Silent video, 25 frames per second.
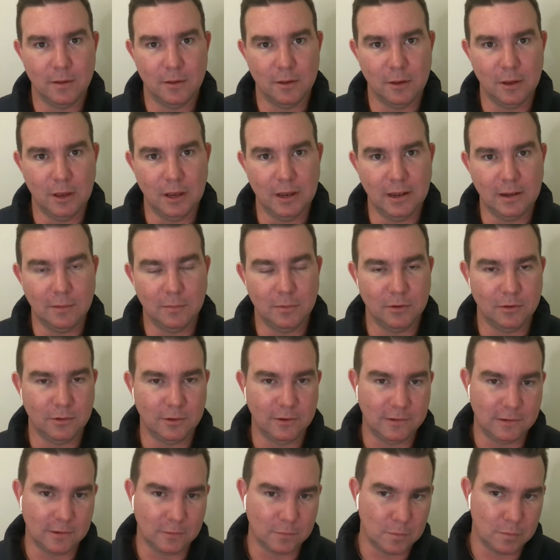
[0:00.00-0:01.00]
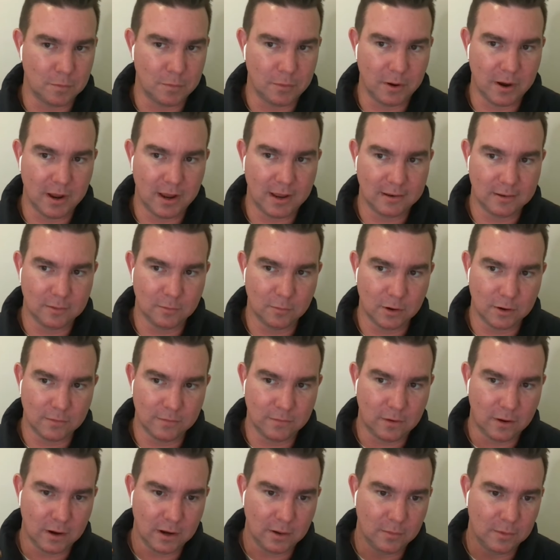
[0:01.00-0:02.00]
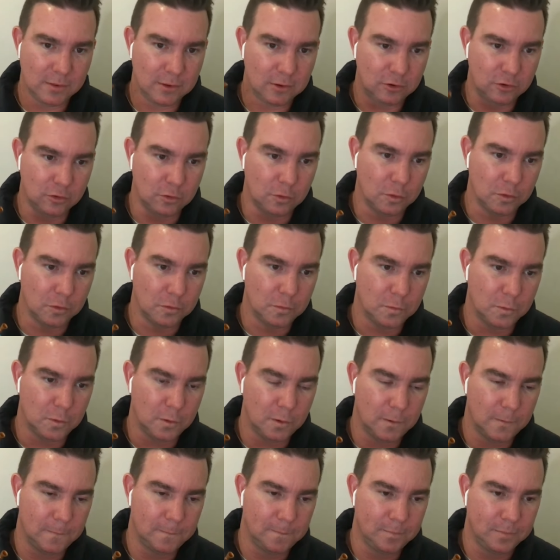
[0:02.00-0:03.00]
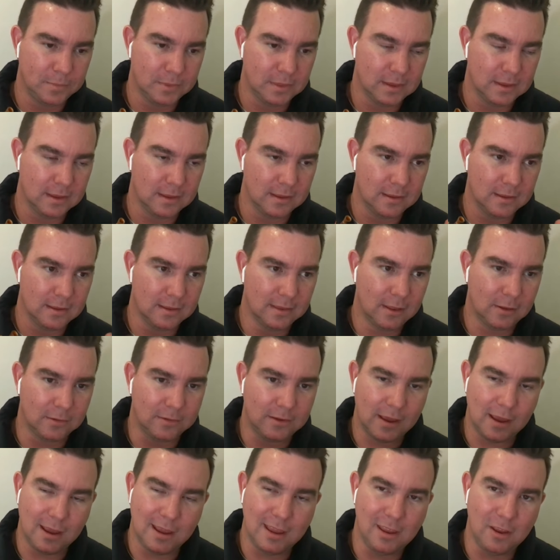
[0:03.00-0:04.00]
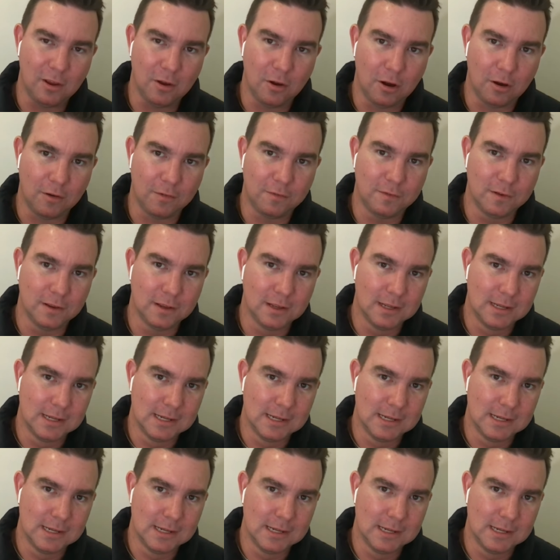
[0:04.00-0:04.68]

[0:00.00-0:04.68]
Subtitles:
you need to build yourself a brand. And what I'm finding when the shorts they're taking off,